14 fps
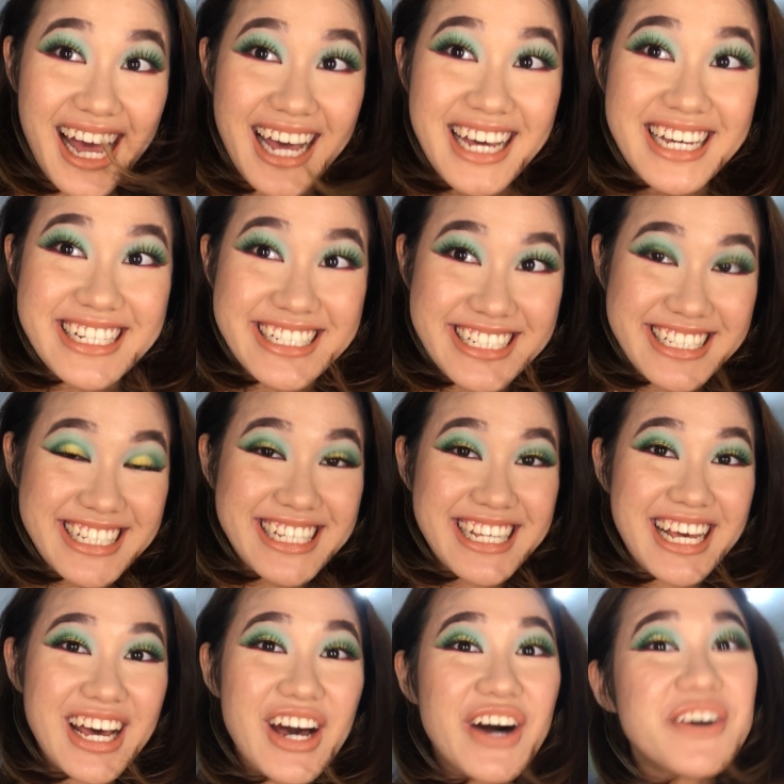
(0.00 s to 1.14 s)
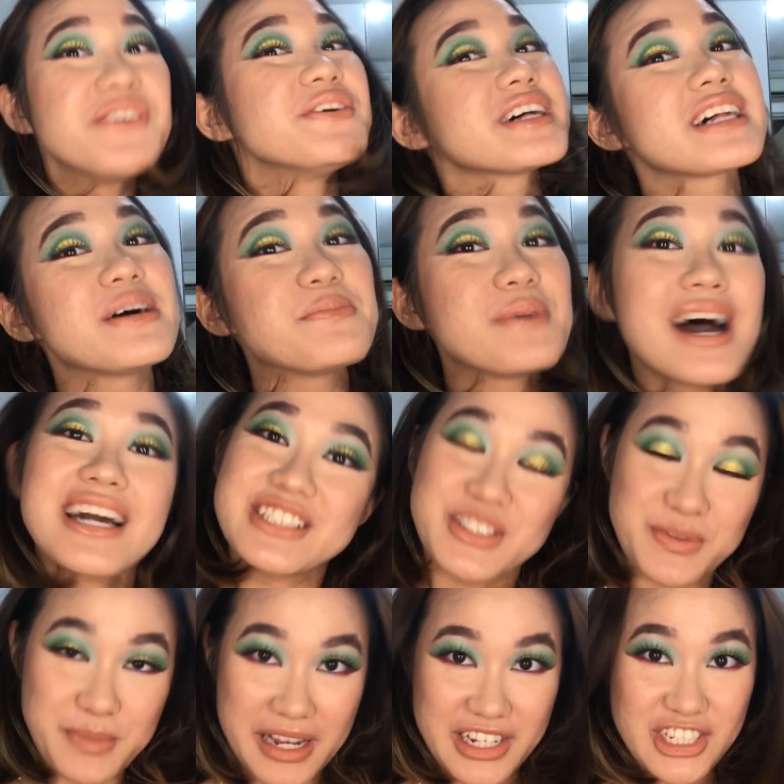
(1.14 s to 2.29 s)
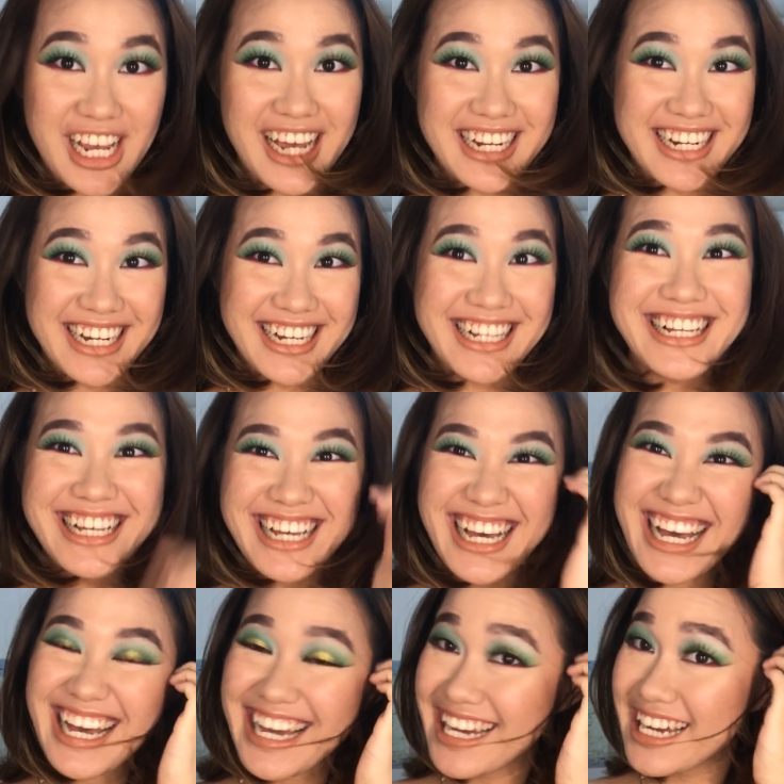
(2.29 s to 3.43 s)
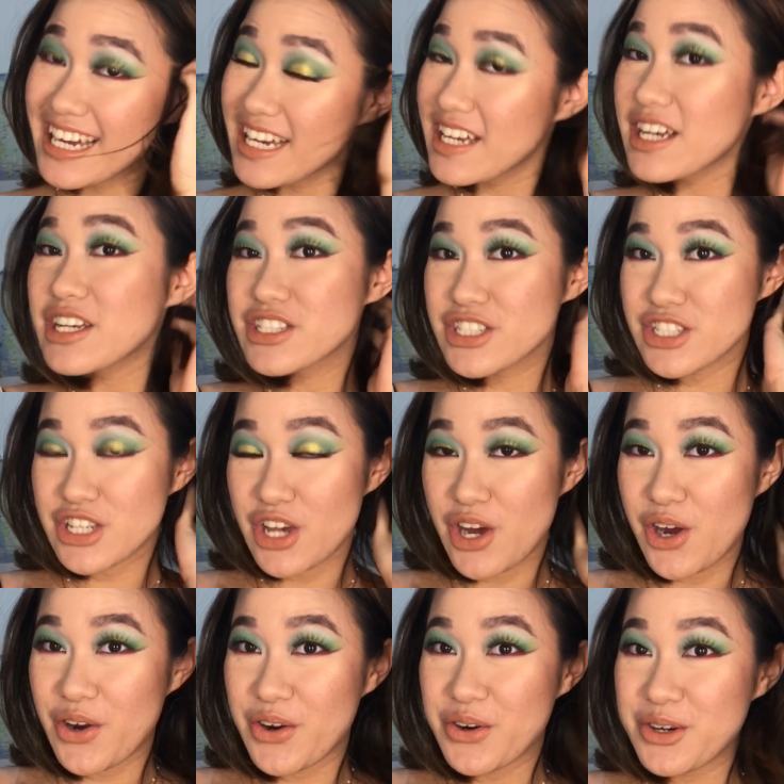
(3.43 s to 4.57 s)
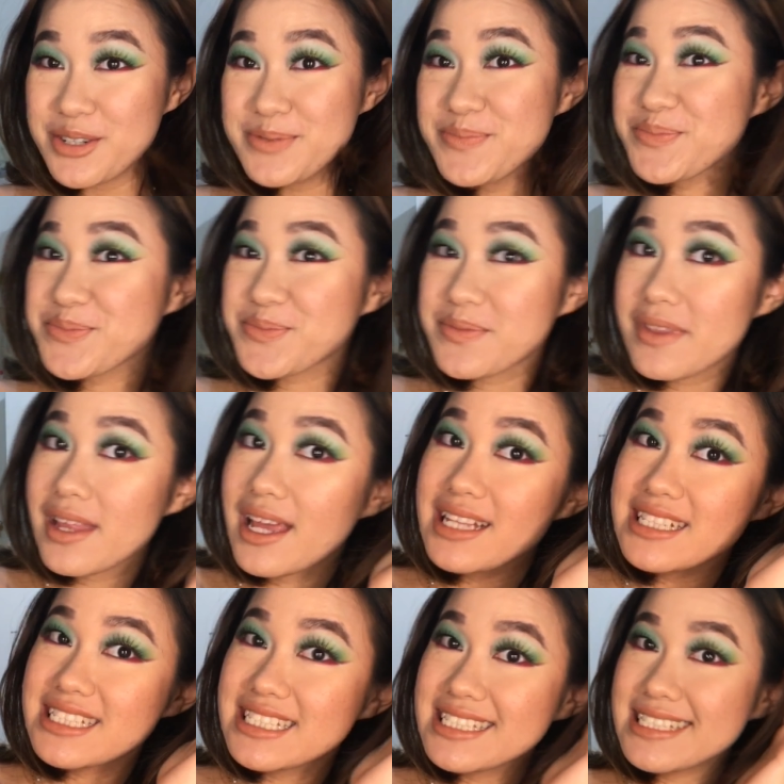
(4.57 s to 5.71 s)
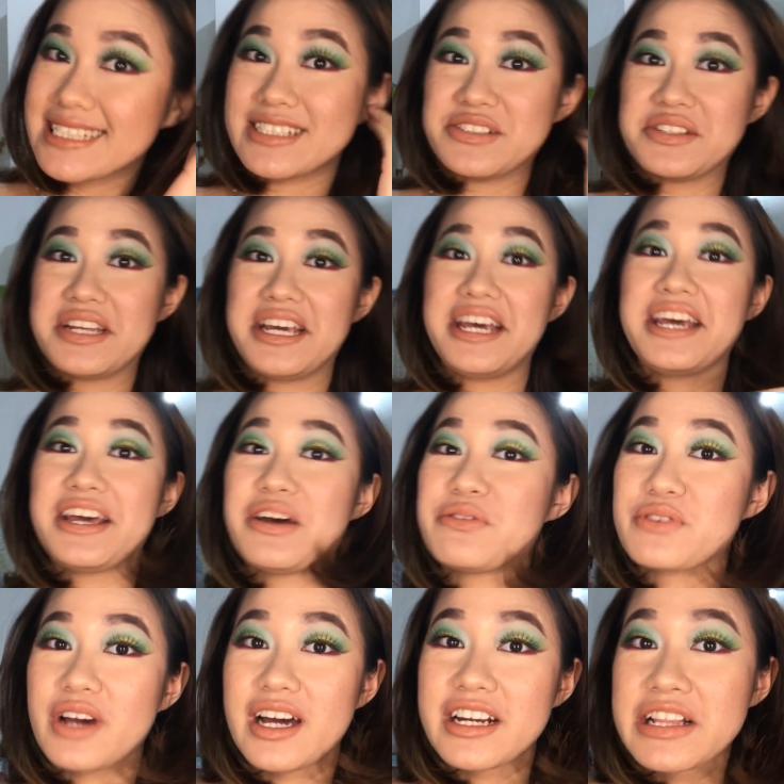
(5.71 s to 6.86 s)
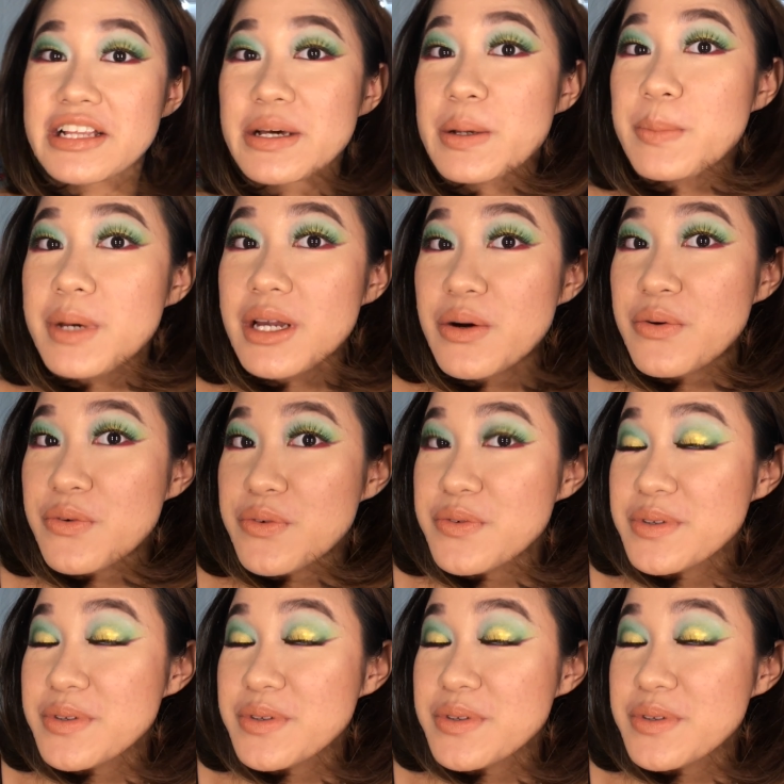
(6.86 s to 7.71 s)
guys, welcome back to my channel. So today I've done a little bit of,